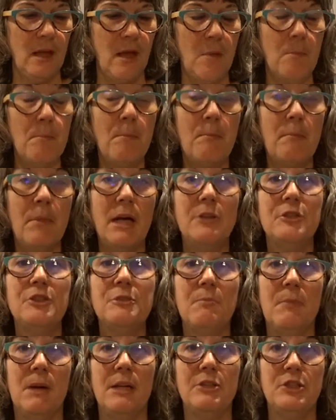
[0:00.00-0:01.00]

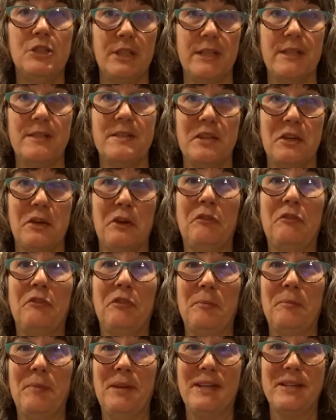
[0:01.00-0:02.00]
Much, much easier
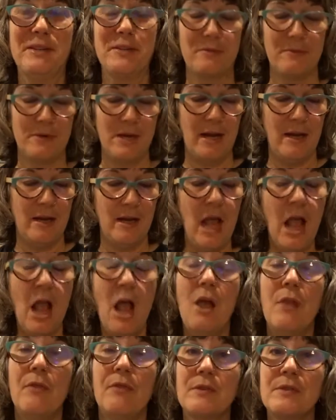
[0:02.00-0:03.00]
for me to thread.
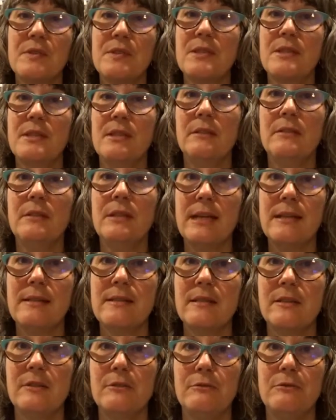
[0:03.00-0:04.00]
They're still
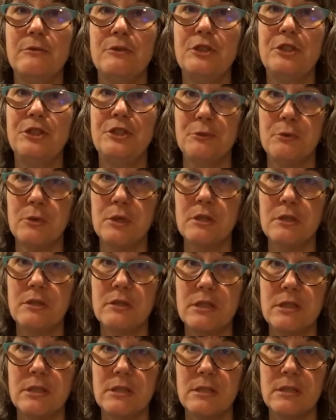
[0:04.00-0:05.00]
nice and
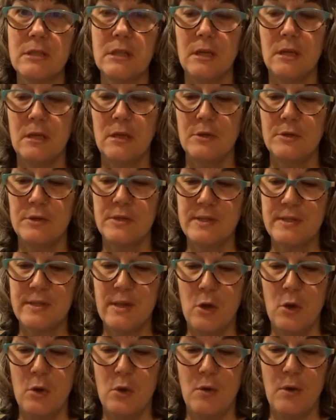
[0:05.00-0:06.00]
short,
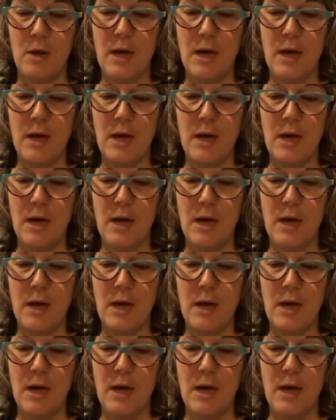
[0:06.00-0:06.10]
so